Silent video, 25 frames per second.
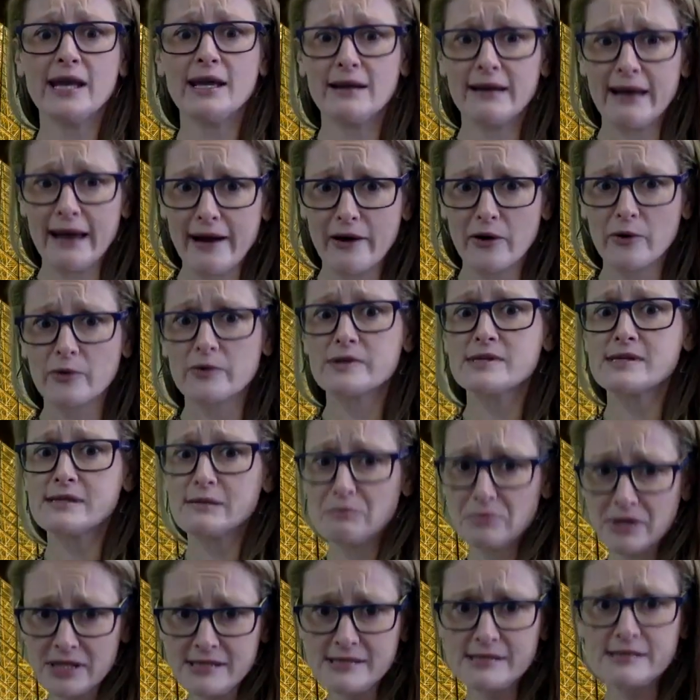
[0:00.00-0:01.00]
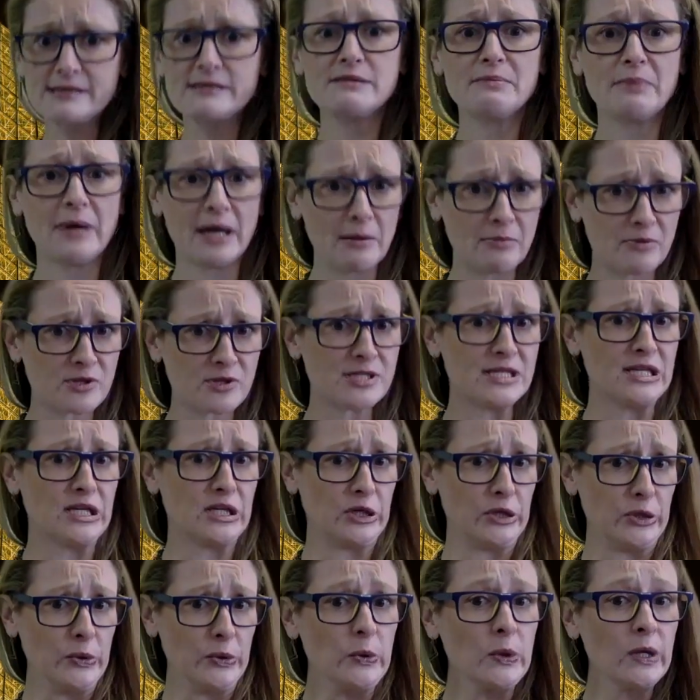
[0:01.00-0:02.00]
out some pieces of paper to
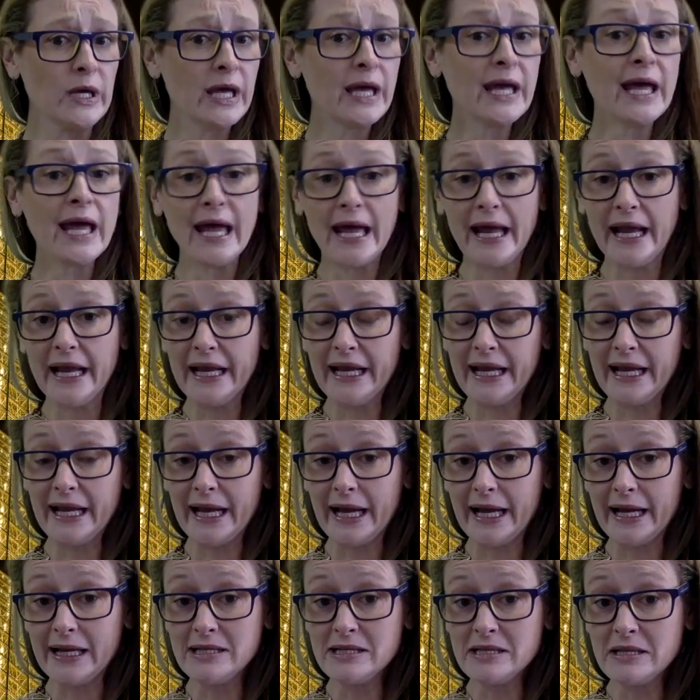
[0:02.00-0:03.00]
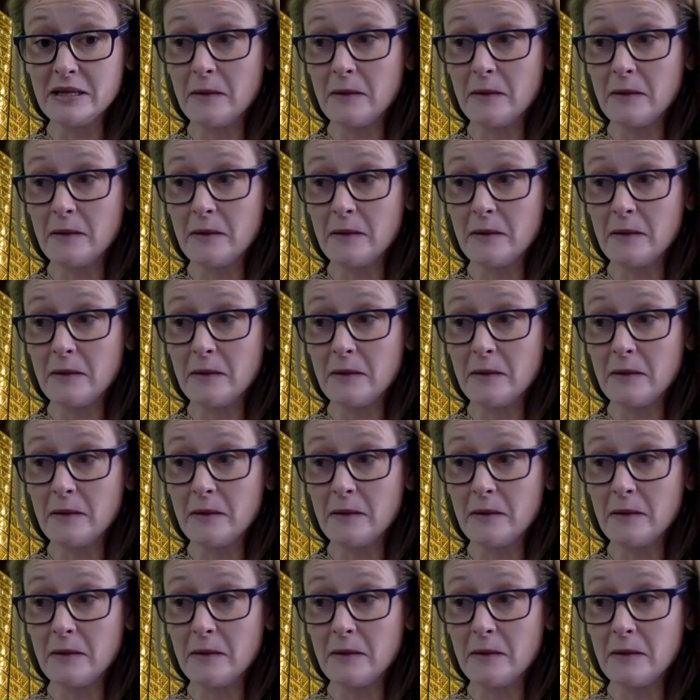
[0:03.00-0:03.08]
you, and